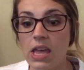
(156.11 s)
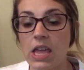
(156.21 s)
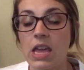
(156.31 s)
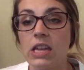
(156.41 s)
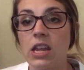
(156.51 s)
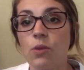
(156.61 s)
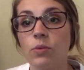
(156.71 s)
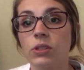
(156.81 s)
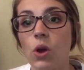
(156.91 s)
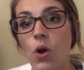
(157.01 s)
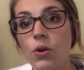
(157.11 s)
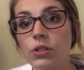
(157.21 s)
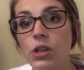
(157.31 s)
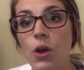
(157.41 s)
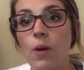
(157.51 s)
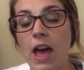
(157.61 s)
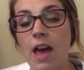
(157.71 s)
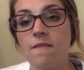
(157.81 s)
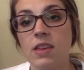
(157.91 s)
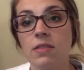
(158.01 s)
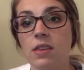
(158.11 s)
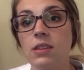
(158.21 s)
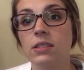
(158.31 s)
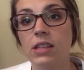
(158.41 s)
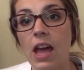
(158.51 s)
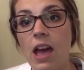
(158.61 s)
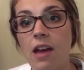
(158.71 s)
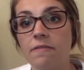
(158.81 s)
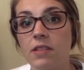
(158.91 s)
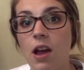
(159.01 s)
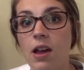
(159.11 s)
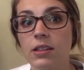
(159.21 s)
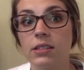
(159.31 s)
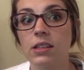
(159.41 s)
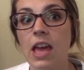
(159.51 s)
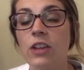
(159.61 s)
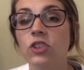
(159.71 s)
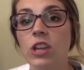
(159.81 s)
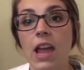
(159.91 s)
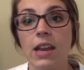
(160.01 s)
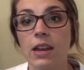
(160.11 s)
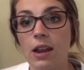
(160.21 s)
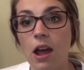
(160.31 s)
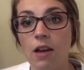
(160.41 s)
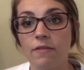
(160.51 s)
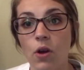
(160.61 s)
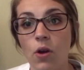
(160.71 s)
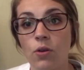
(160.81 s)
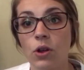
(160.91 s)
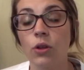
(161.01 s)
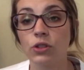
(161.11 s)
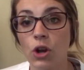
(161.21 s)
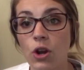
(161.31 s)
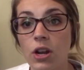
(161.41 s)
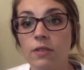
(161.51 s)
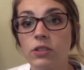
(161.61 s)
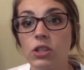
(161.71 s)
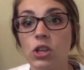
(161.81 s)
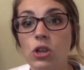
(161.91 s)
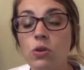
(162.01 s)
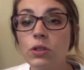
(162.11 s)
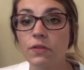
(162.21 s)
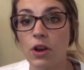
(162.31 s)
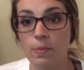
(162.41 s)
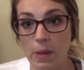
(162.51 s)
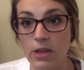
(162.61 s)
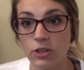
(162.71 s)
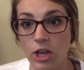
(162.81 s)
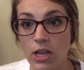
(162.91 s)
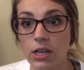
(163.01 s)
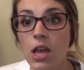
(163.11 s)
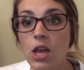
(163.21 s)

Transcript: And it was also having the staff not educated enough on alternatives to use for a patient